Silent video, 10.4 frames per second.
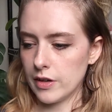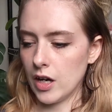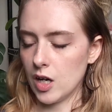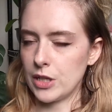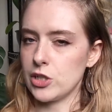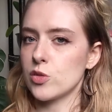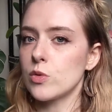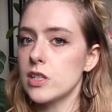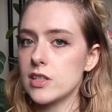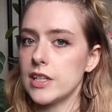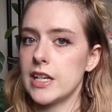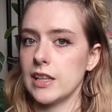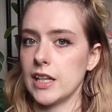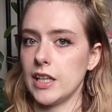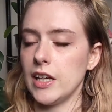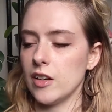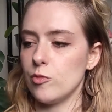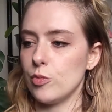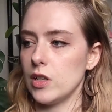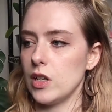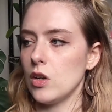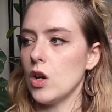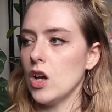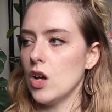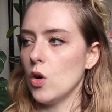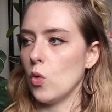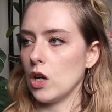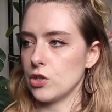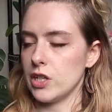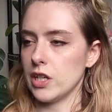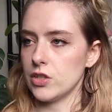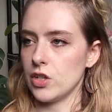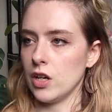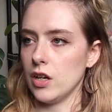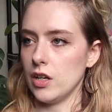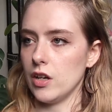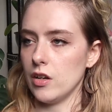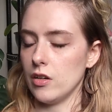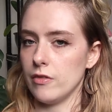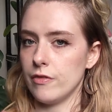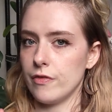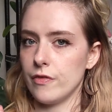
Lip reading: I just want to say that lately I've been watching a ton of